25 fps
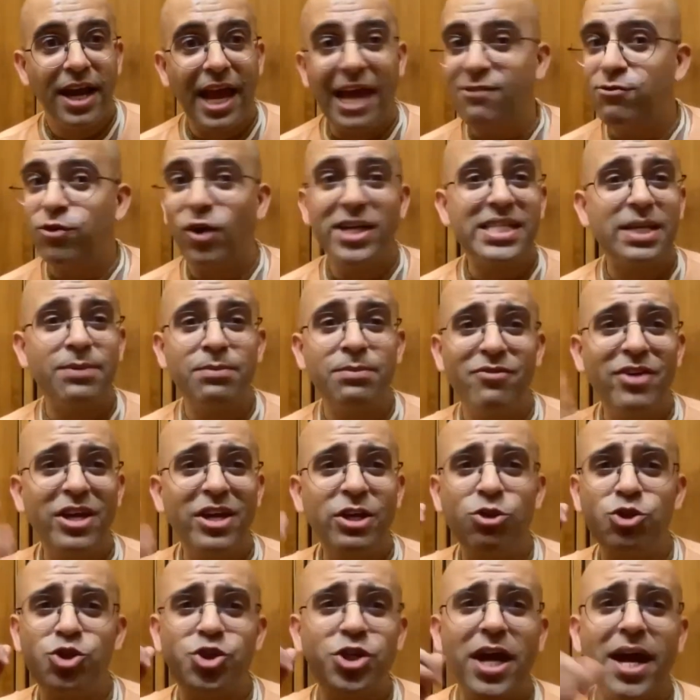Like for example,
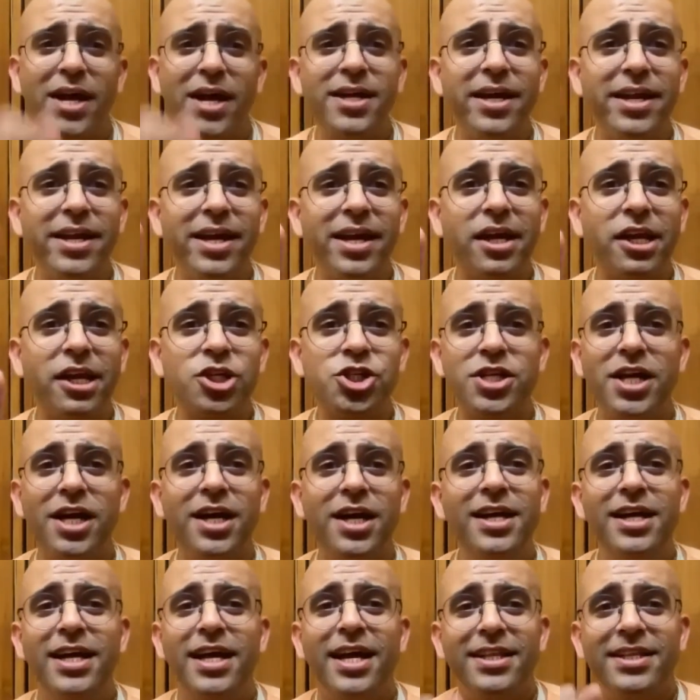when you chant Hare
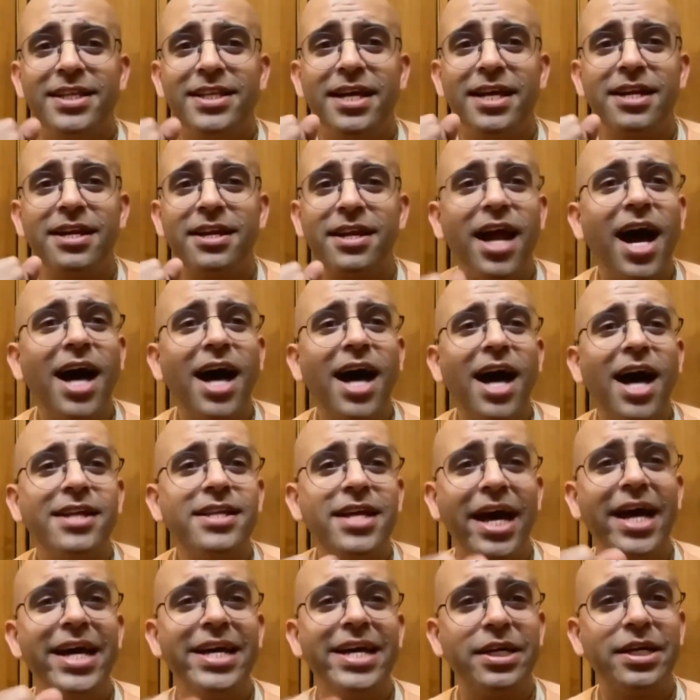Krishna, then
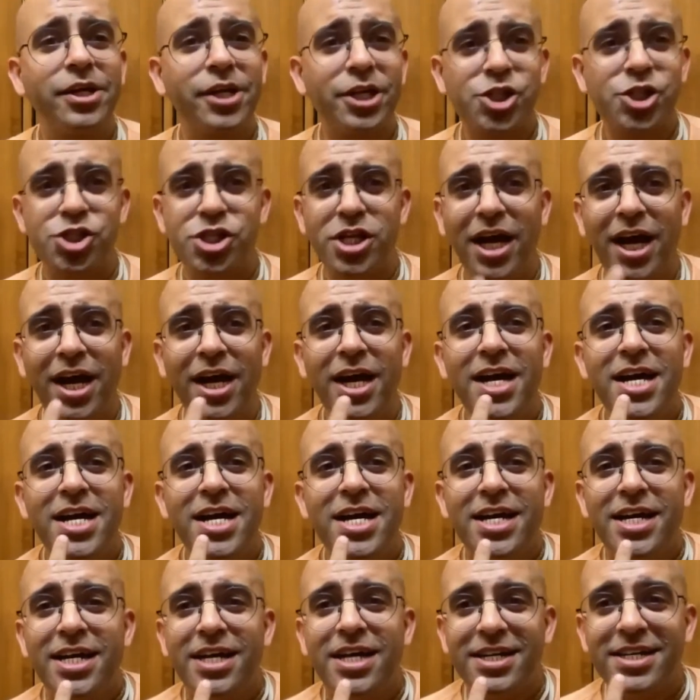Radha and Krishna
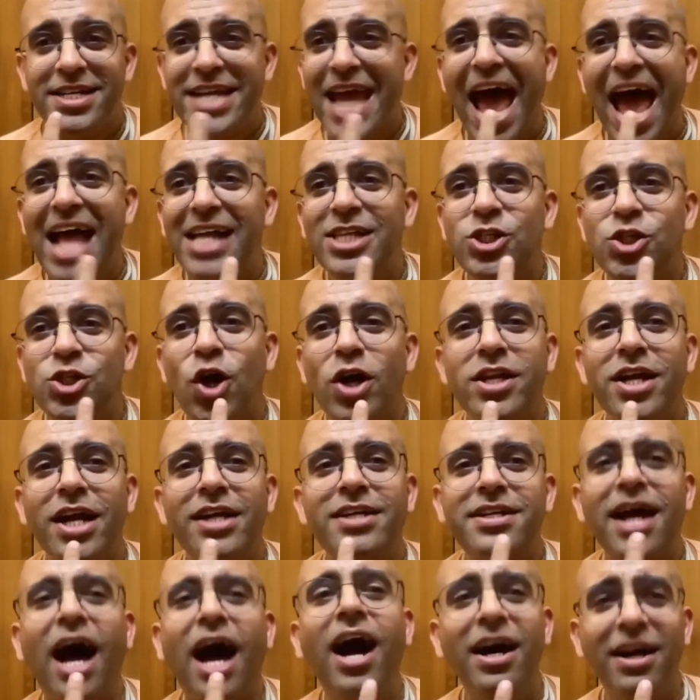dance on
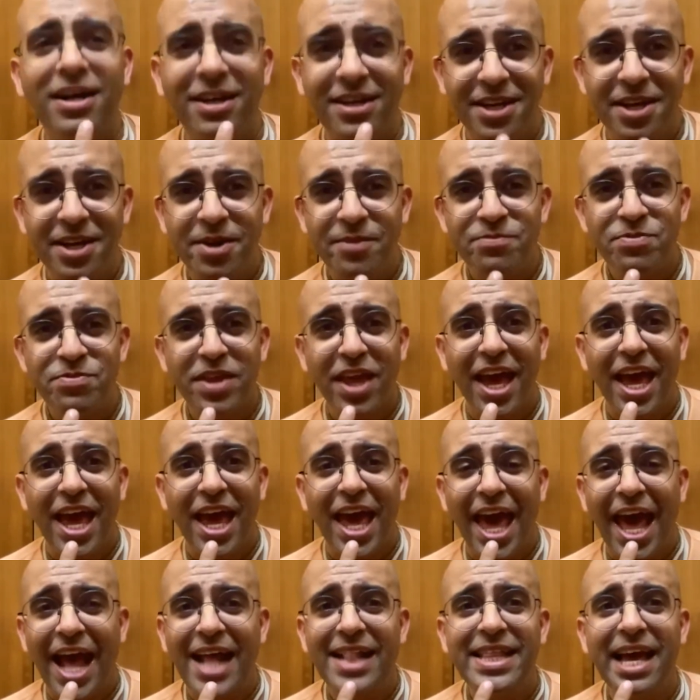your tongue.
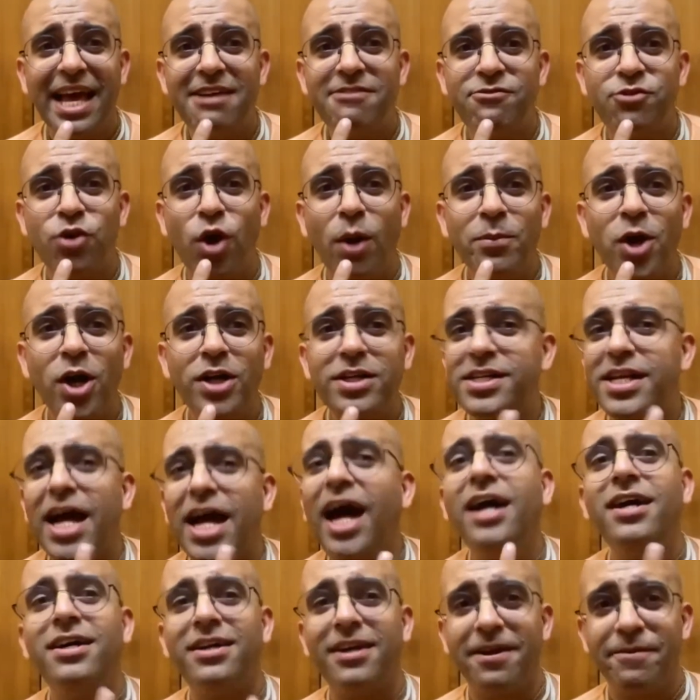And then from your
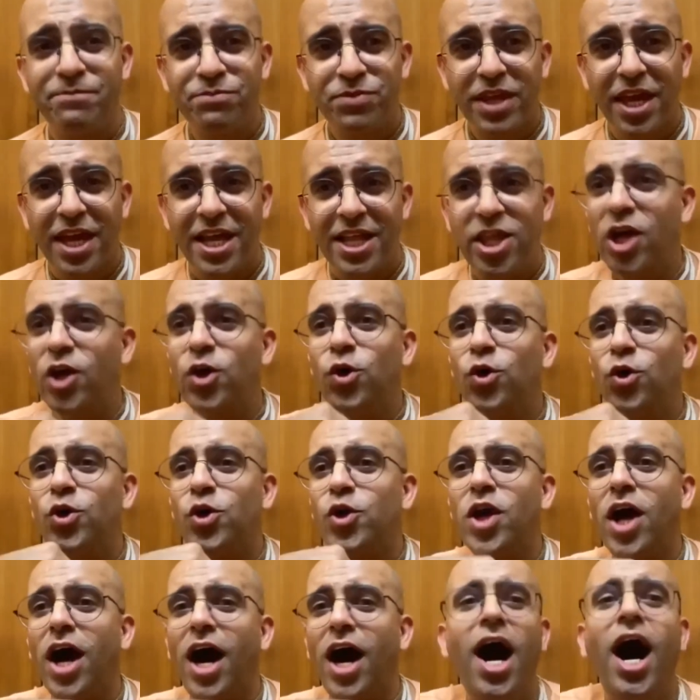tongue, they go
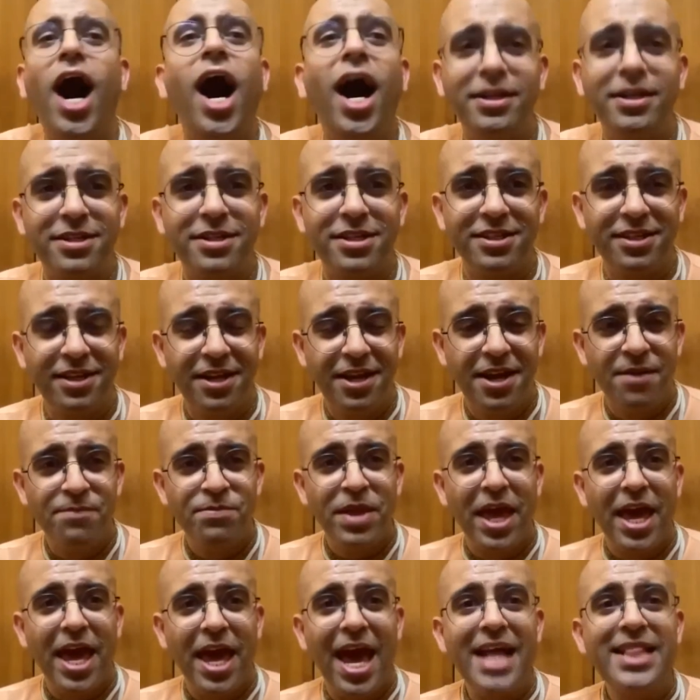to your heart.
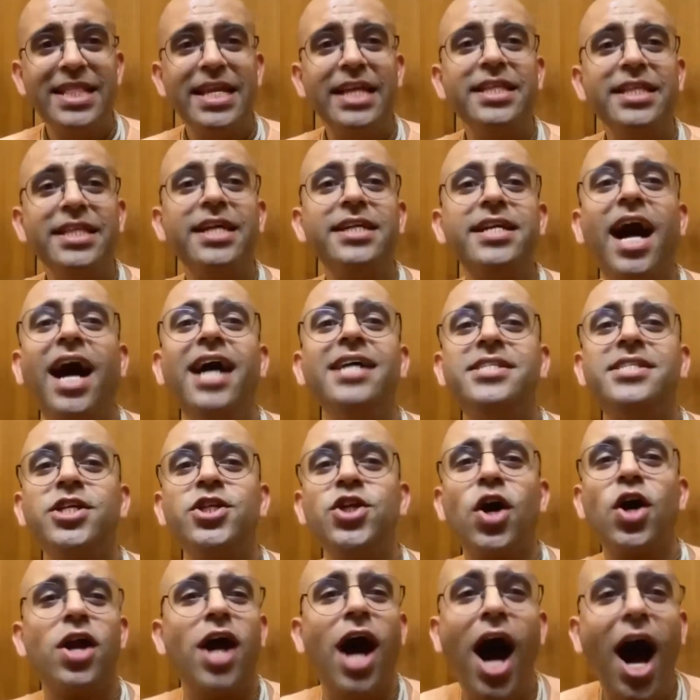And then they
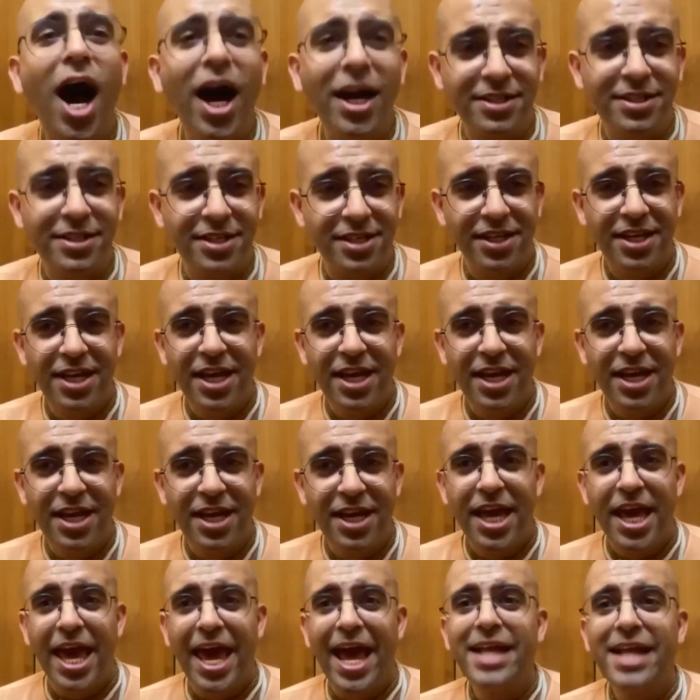dance in your heart.
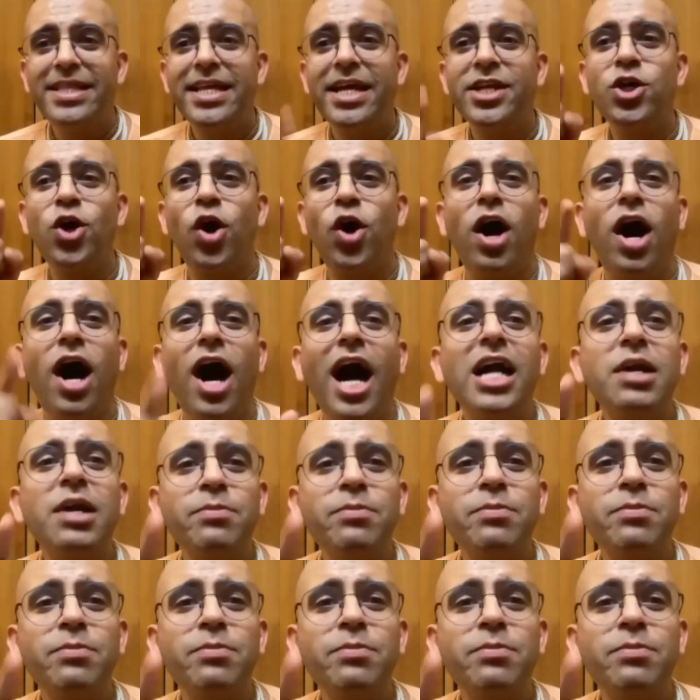And then your
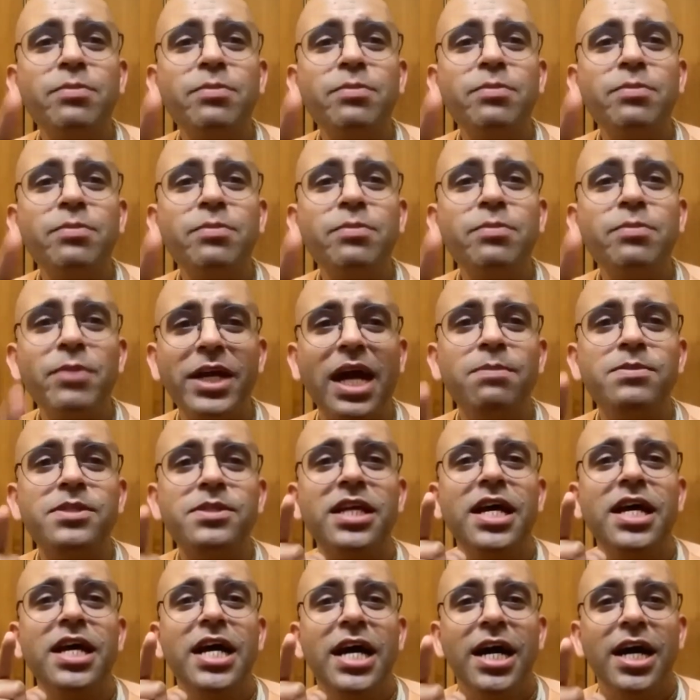heart
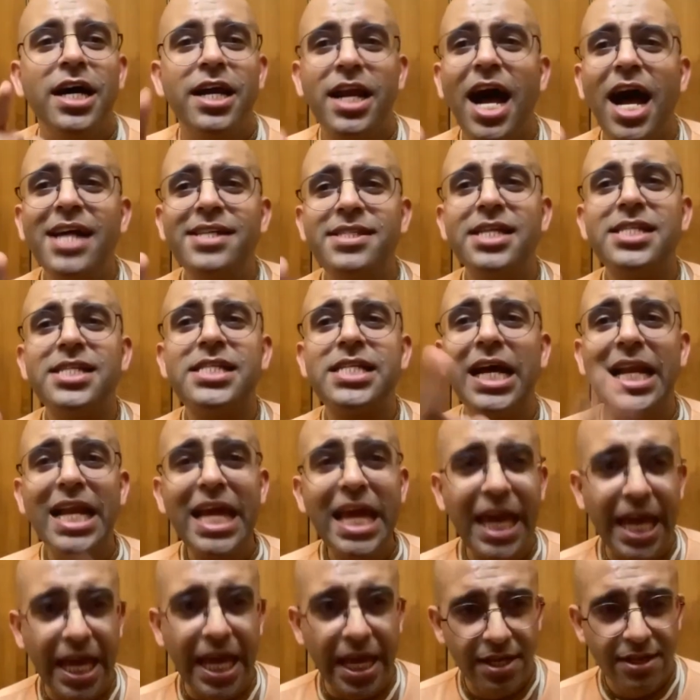becomes Rasa
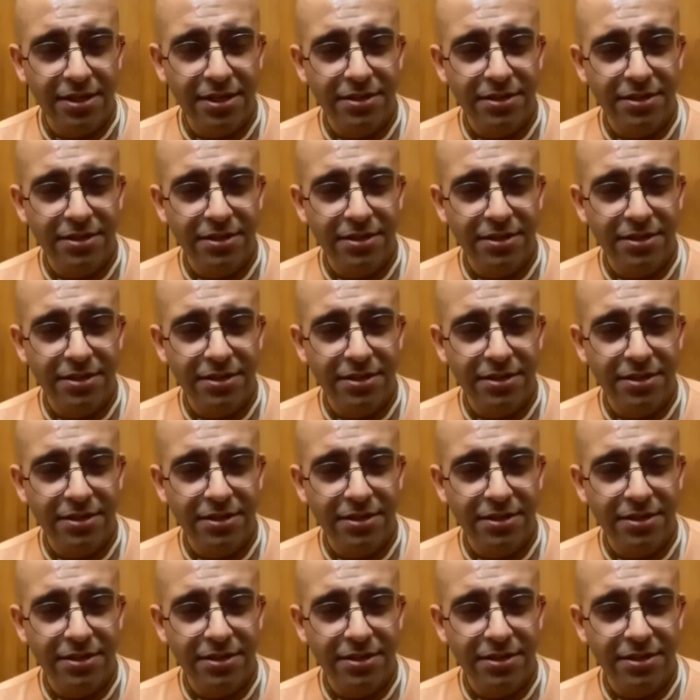Sthali.